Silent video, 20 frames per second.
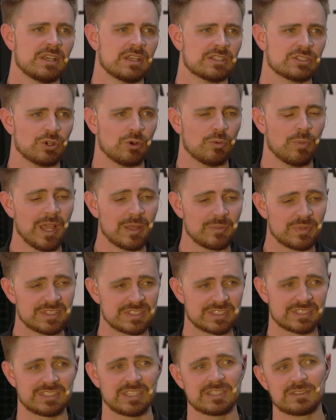So it might be
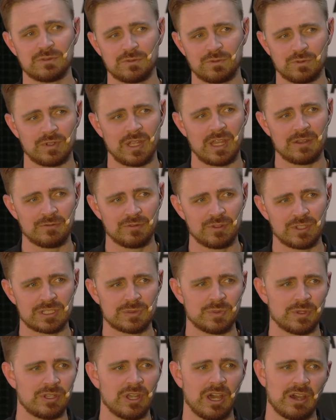successful for
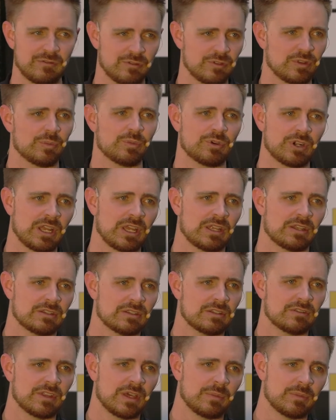Netflix, but not for the brand,
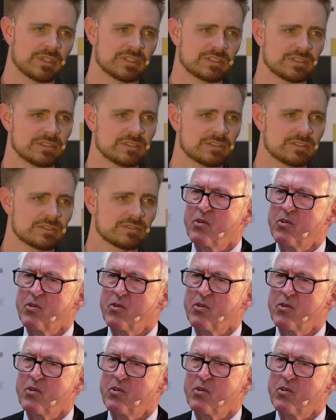if that makes sense.